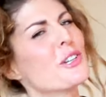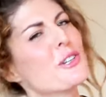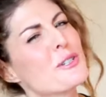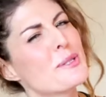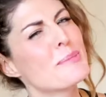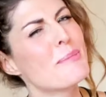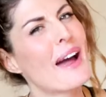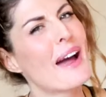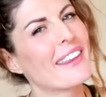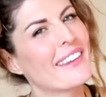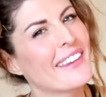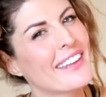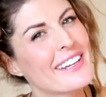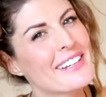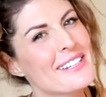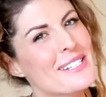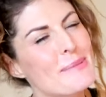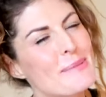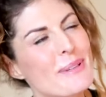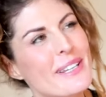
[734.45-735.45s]
use my
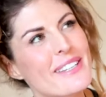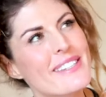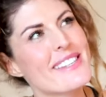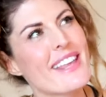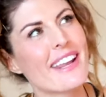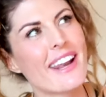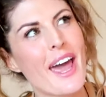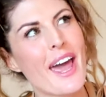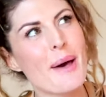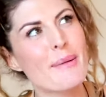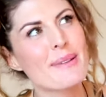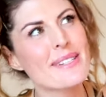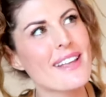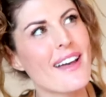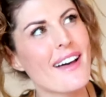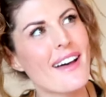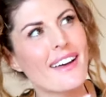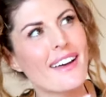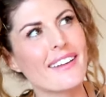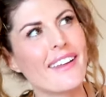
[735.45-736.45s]
links because then
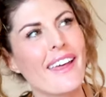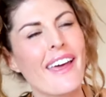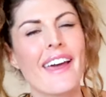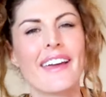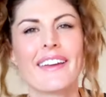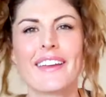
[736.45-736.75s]
Amazon